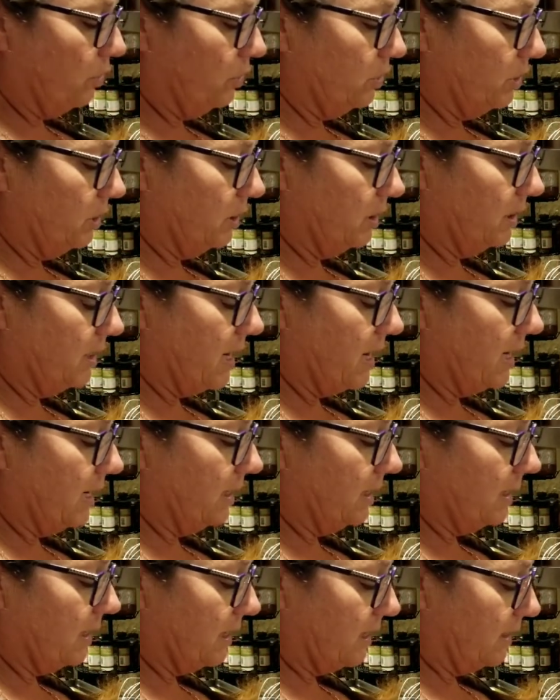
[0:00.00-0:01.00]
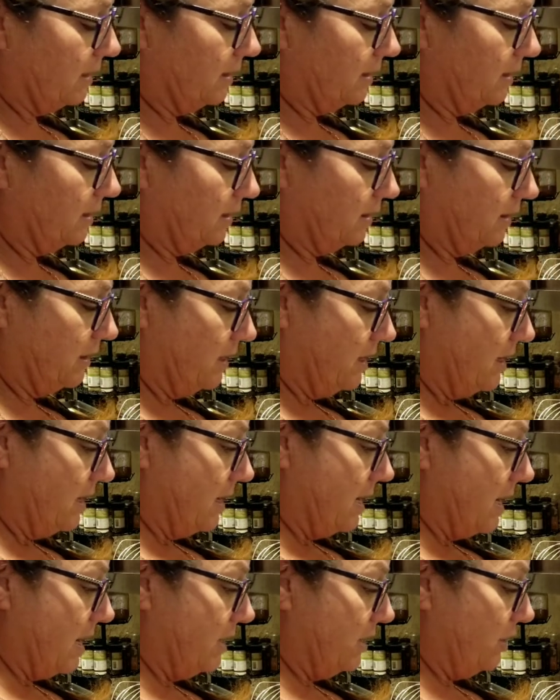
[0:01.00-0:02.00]
you just take this
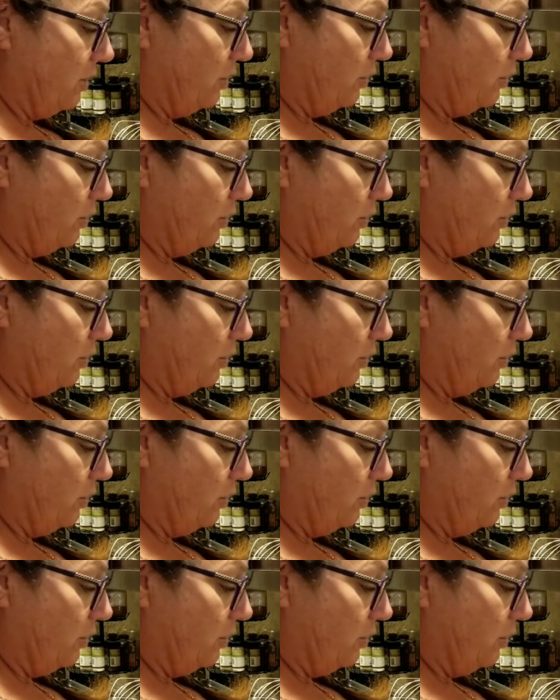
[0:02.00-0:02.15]
and